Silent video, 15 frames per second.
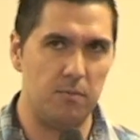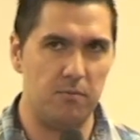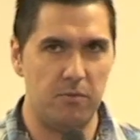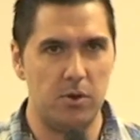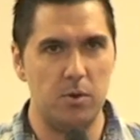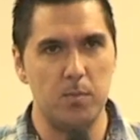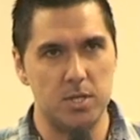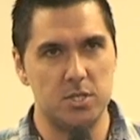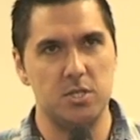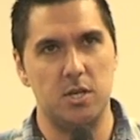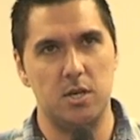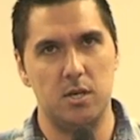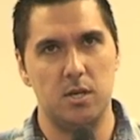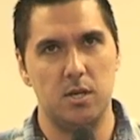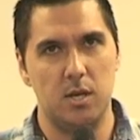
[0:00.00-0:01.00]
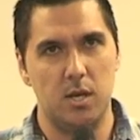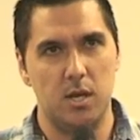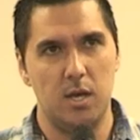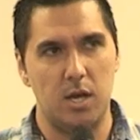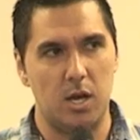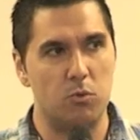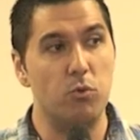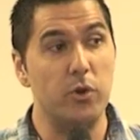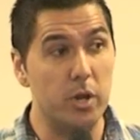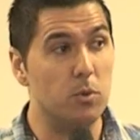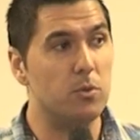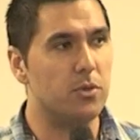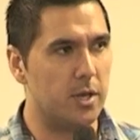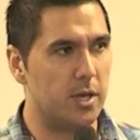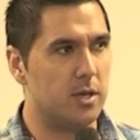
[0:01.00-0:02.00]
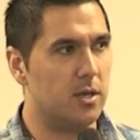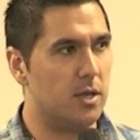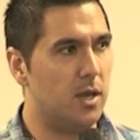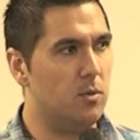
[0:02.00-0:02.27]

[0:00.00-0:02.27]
very much a real thing,